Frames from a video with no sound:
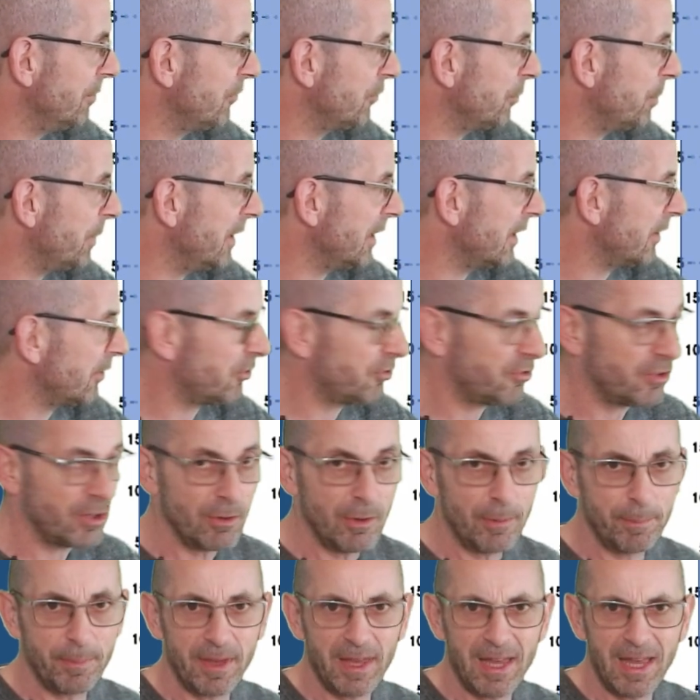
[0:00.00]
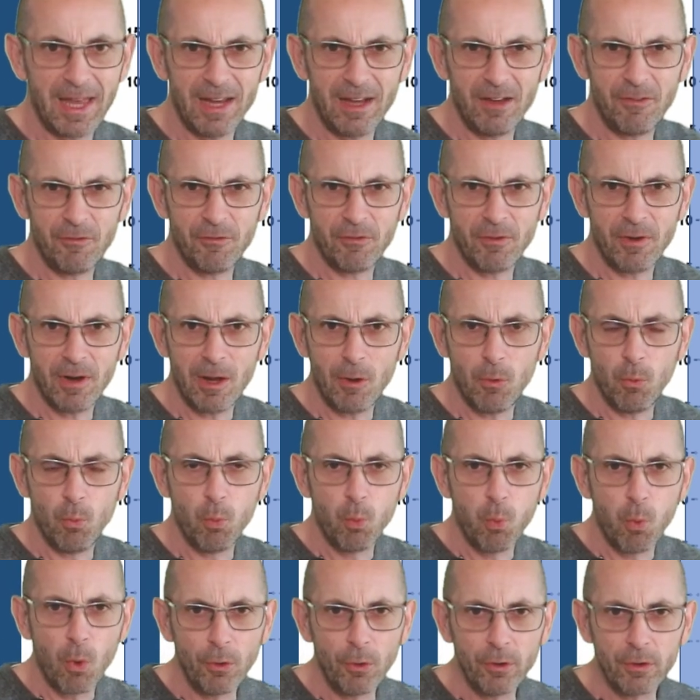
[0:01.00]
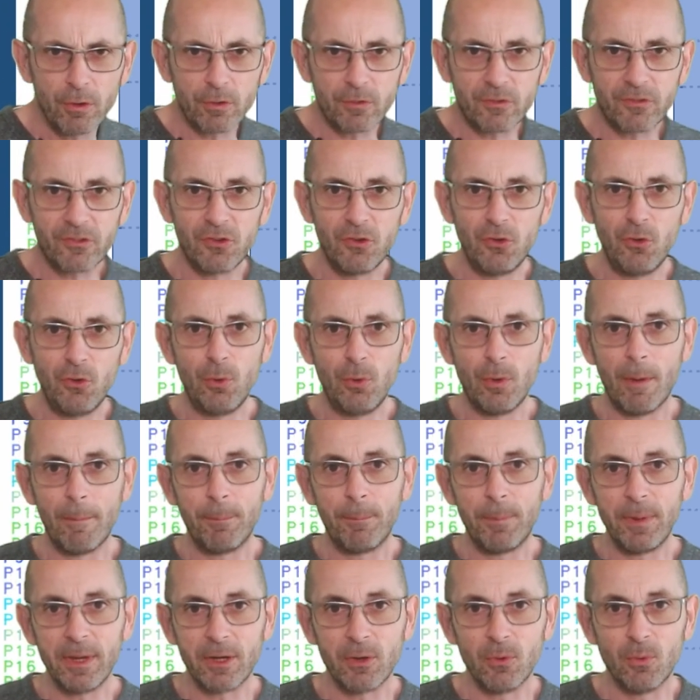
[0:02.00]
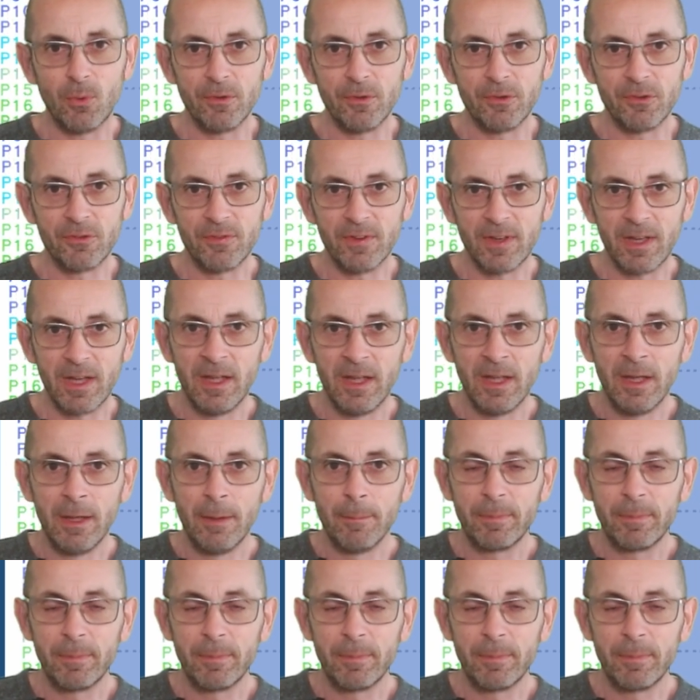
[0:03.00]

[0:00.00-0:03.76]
spikes show up, and there are 1 or 2 bigger ones there,